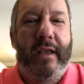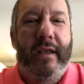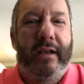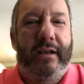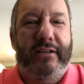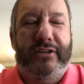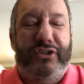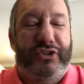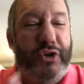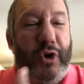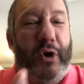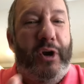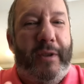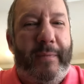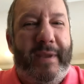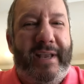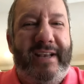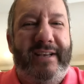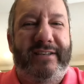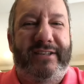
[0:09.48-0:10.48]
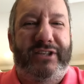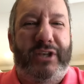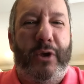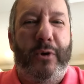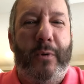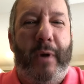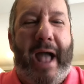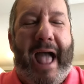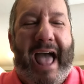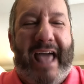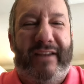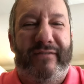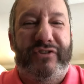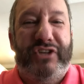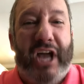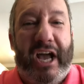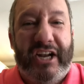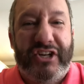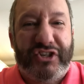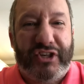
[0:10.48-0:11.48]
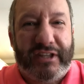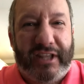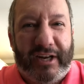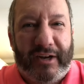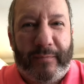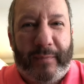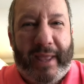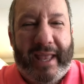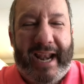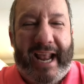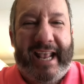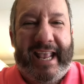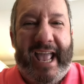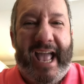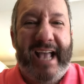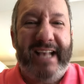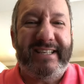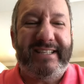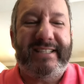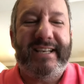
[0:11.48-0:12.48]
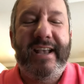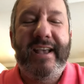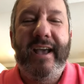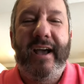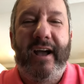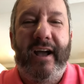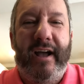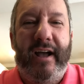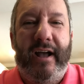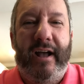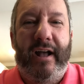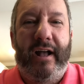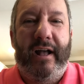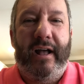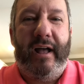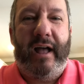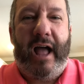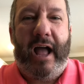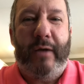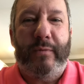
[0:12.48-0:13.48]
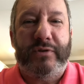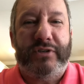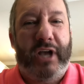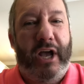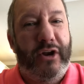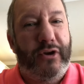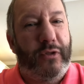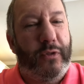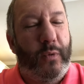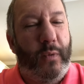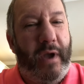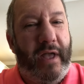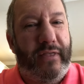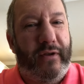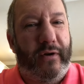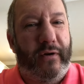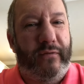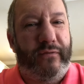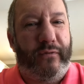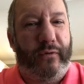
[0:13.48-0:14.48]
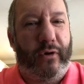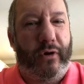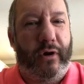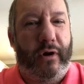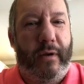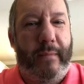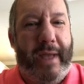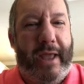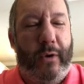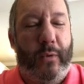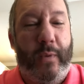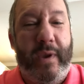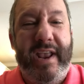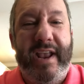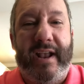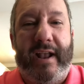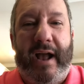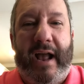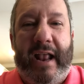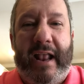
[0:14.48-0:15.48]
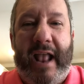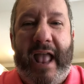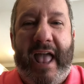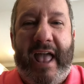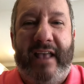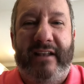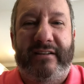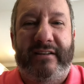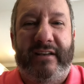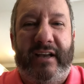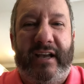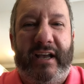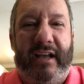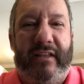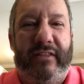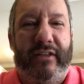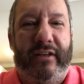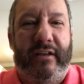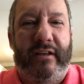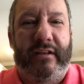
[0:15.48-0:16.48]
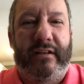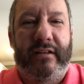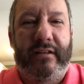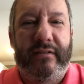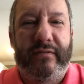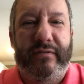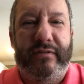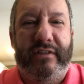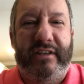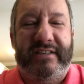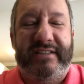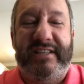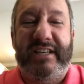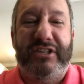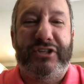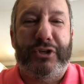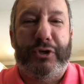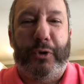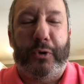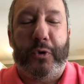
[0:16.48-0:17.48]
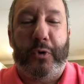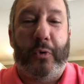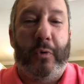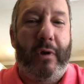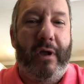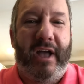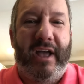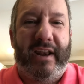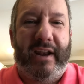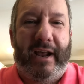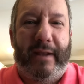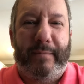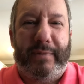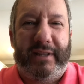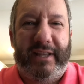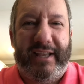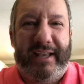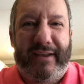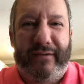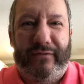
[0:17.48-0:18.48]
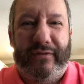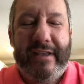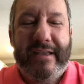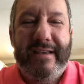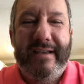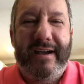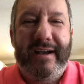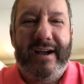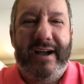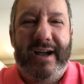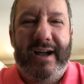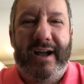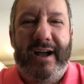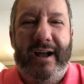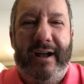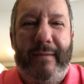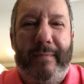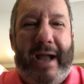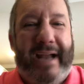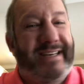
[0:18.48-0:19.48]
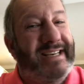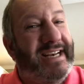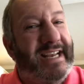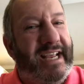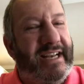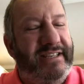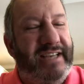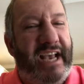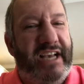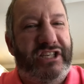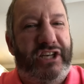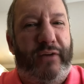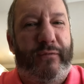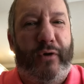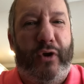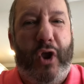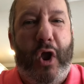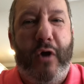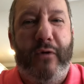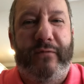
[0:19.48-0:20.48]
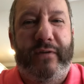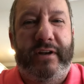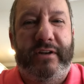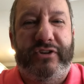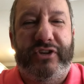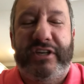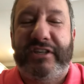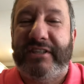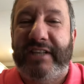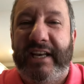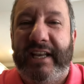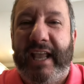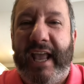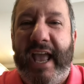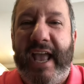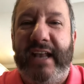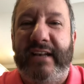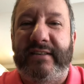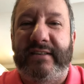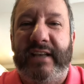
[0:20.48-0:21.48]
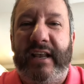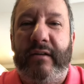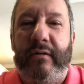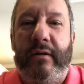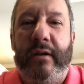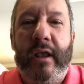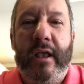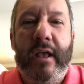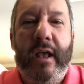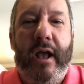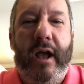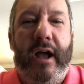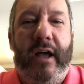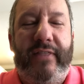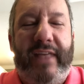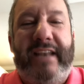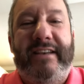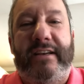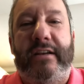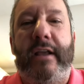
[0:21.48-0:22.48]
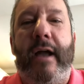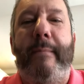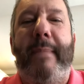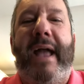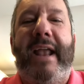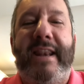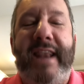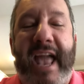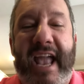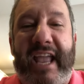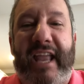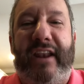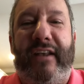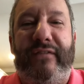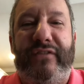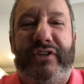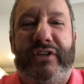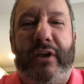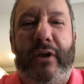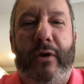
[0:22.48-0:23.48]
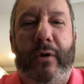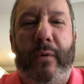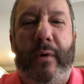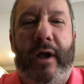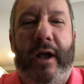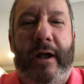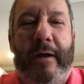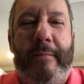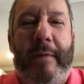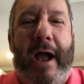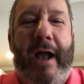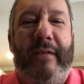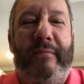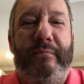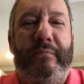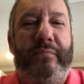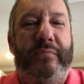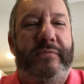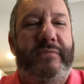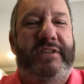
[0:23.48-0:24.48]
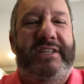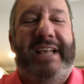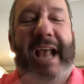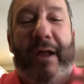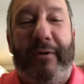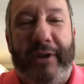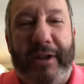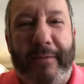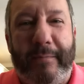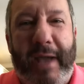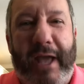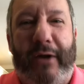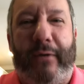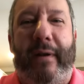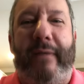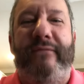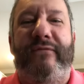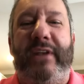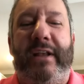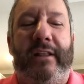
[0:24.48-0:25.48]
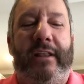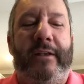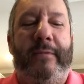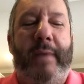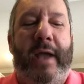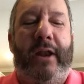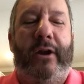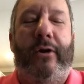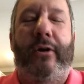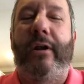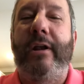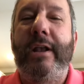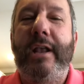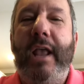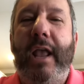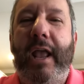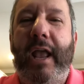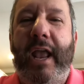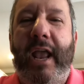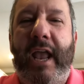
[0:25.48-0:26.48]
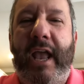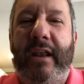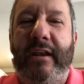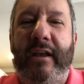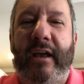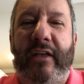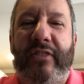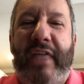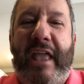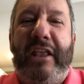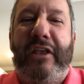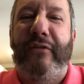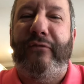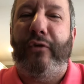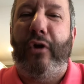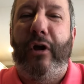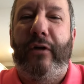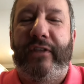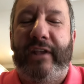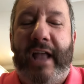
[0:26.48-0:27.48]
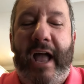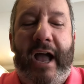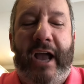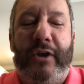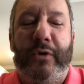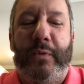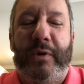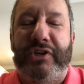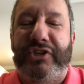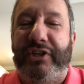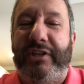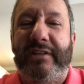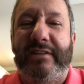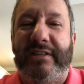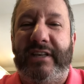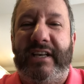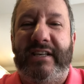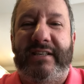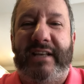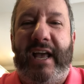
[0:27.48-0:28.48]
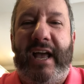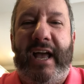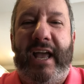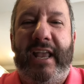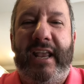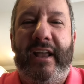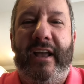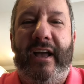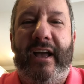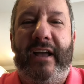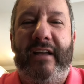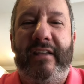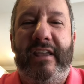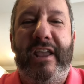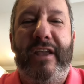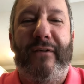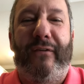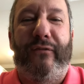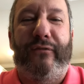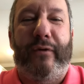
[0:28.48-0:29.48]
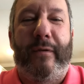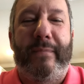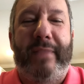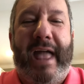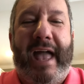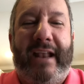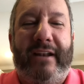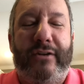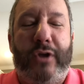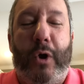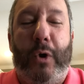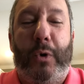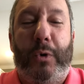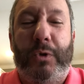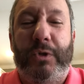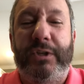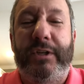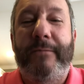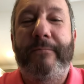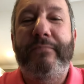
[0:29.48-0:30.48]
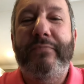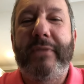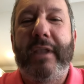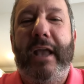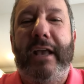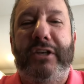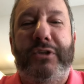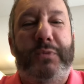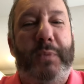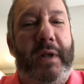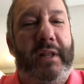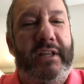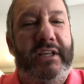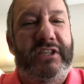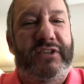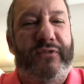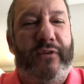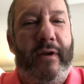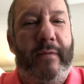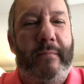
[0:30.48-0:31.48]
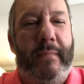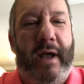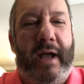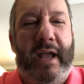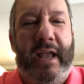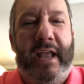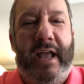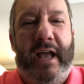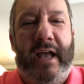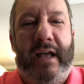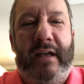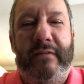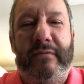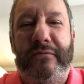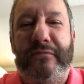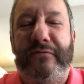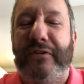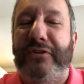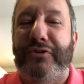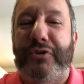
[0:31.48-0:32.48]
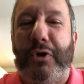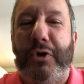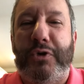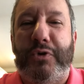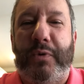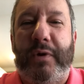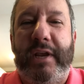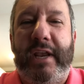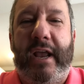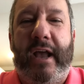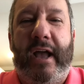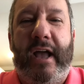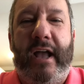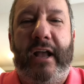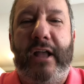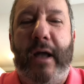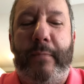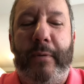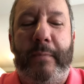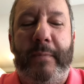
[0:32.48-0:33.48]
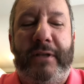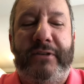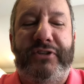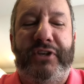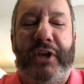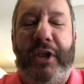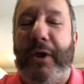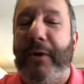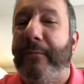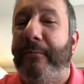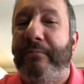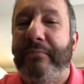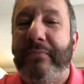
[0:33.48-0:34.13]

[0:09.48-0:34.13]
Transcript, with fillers: sorry to be so out of touch a little bit, I guess. Uh, I was under the weather for about a week. I had uh, the the seasonal crud, I believe. Um, I did get tested for COVID just in case, and uh, that did come back negative. So um, I'm sounding better, I'm feeling better, and uh, thank you for all the kind wishes as I uh, heal from that cold as well as from my uh, foot surgery uh, a couple months ago.